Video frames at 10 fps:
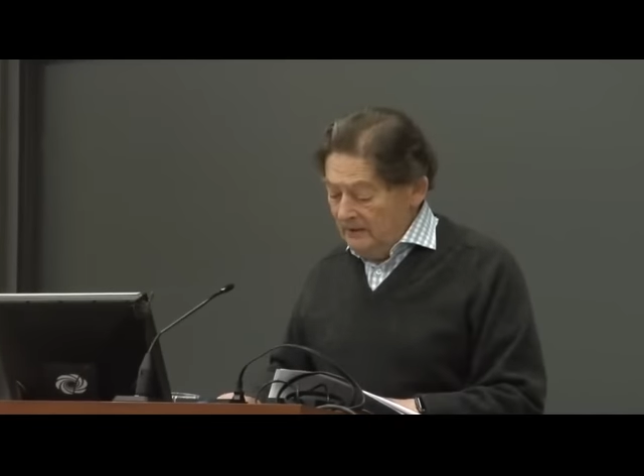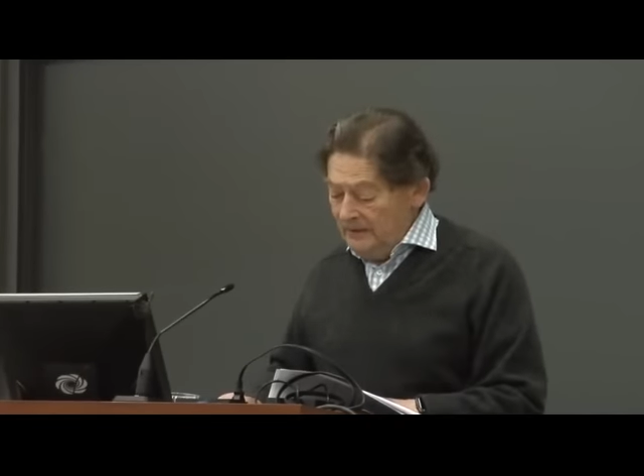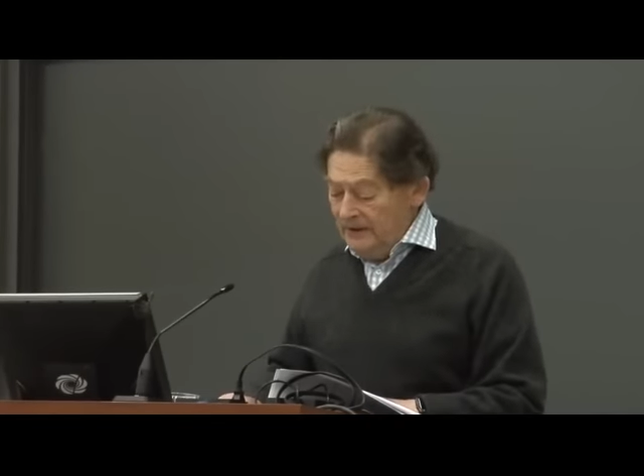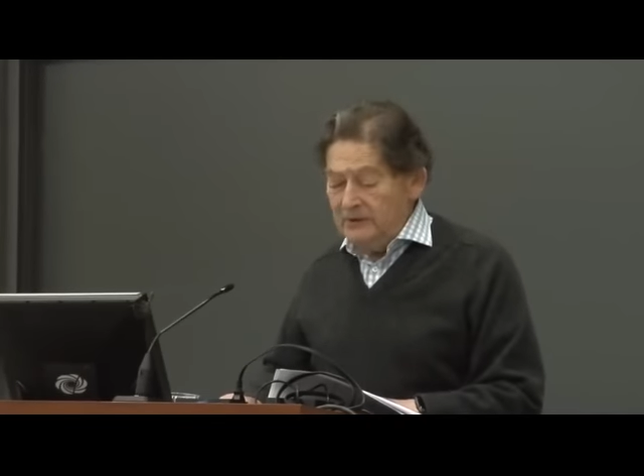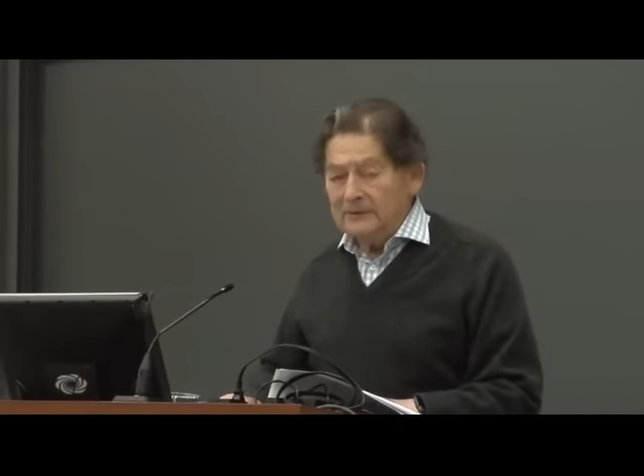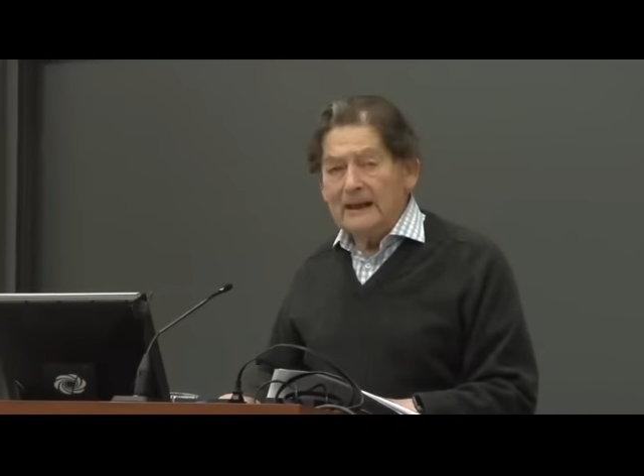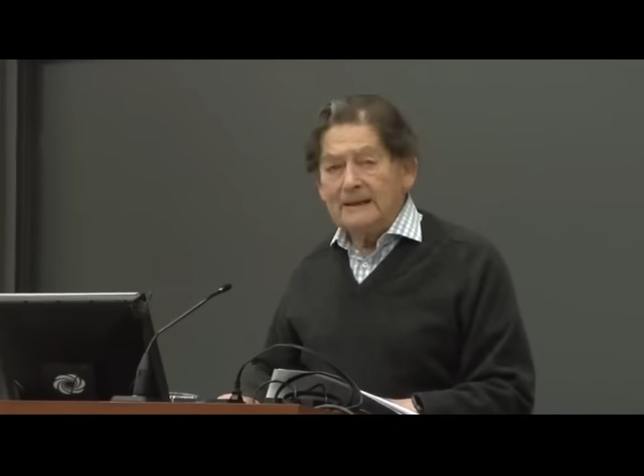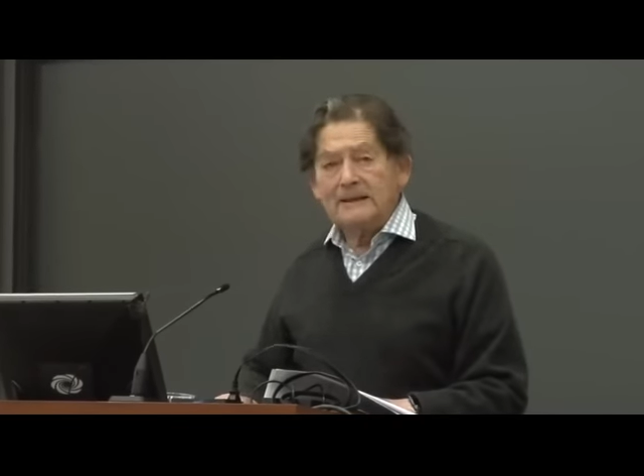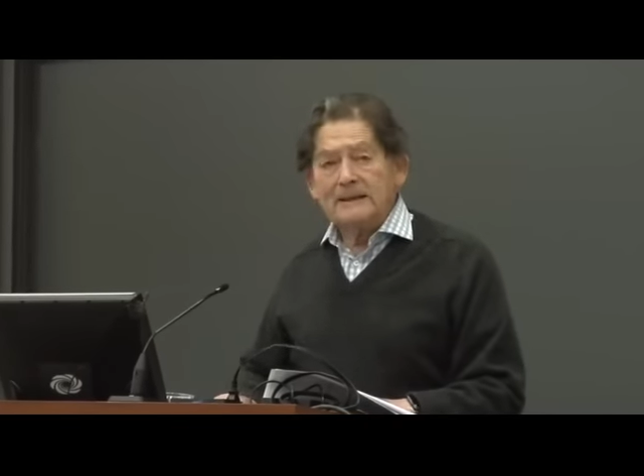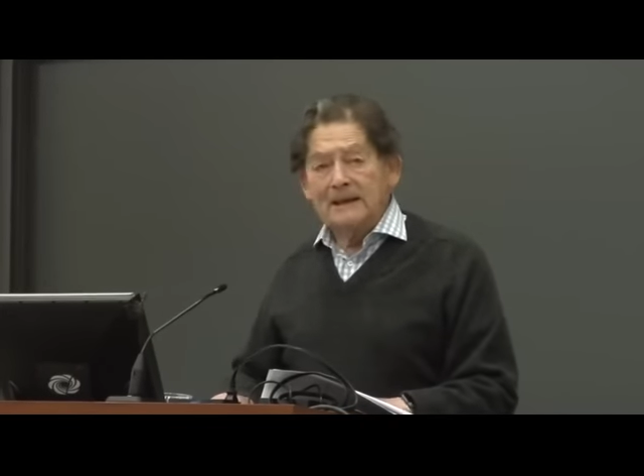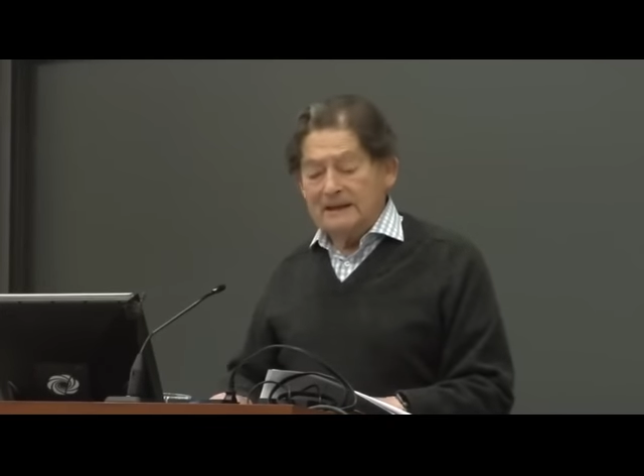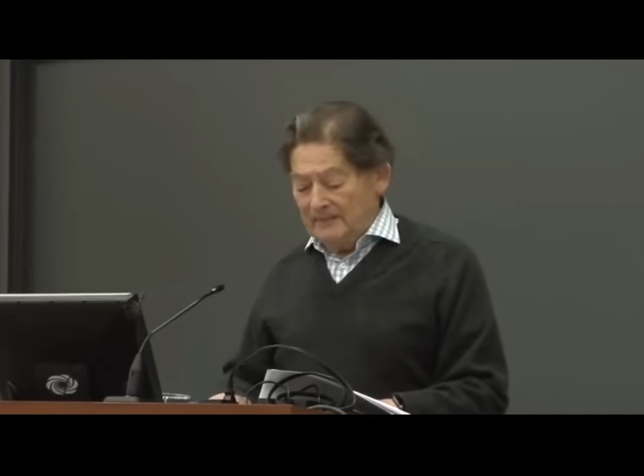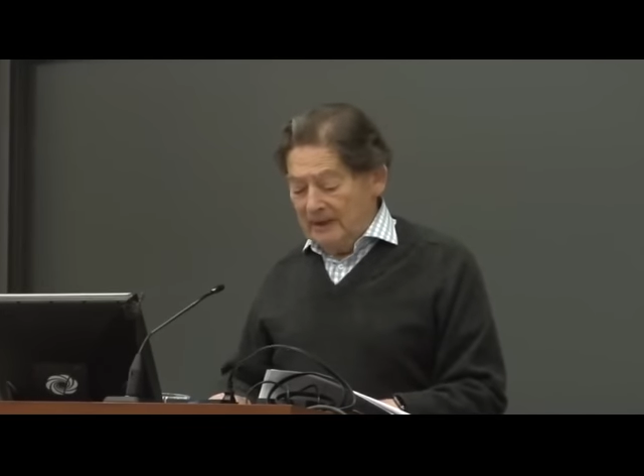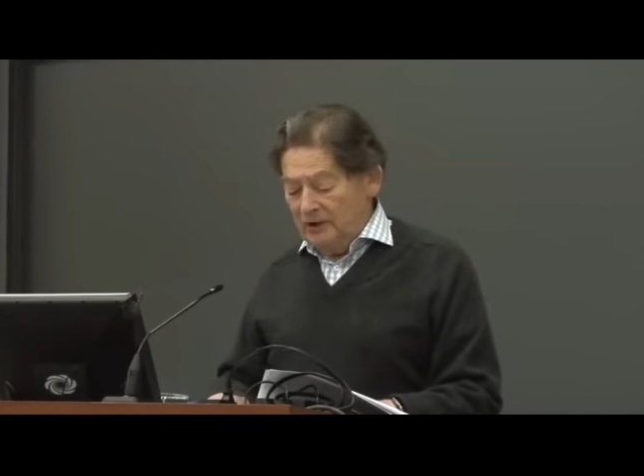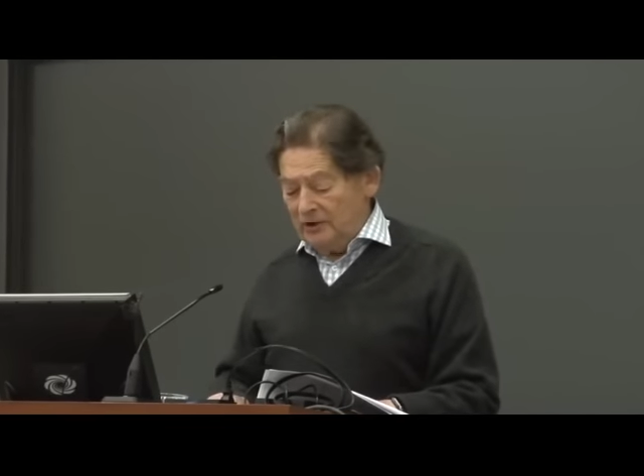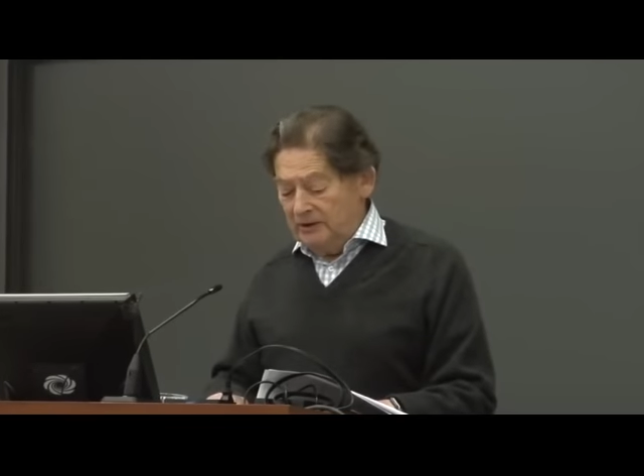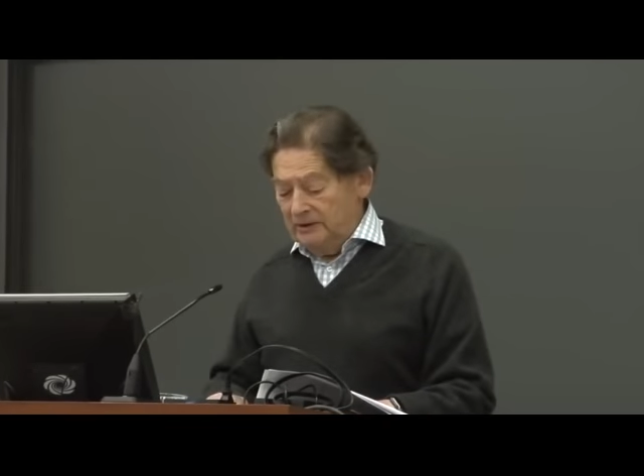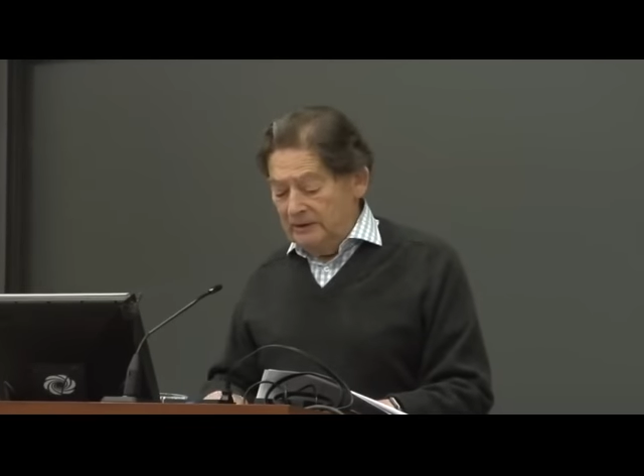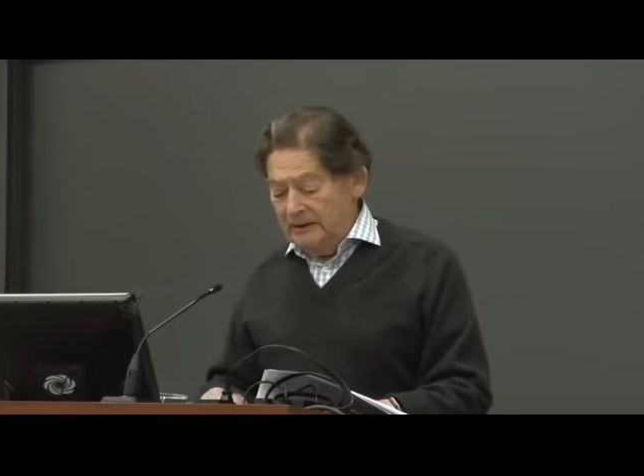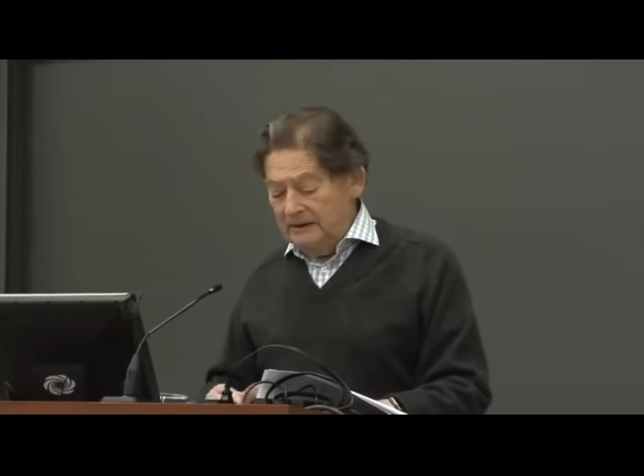were the United States Monetary
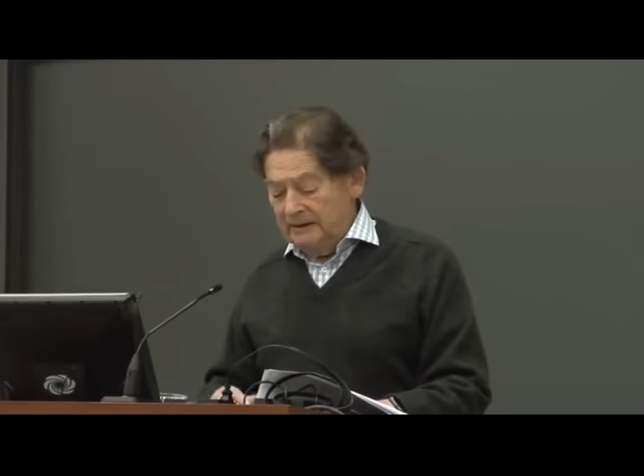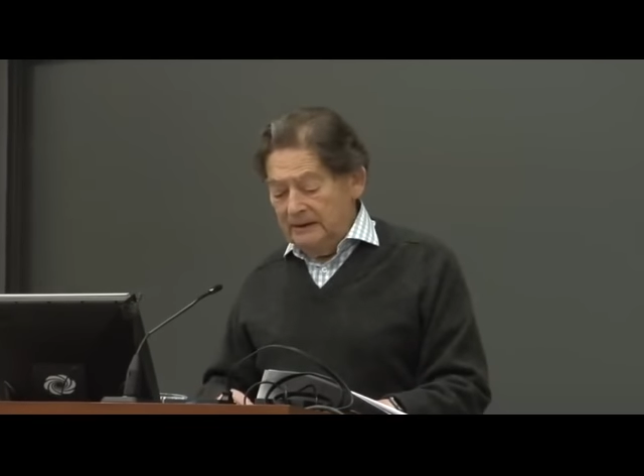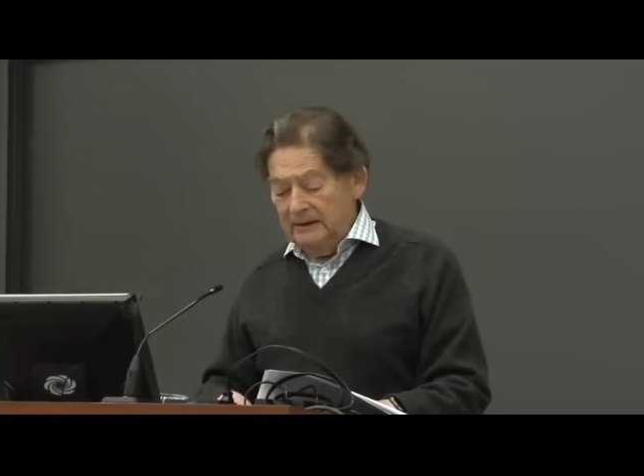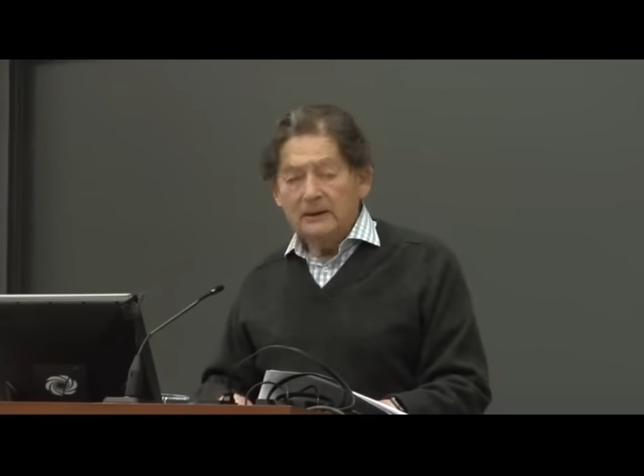Union,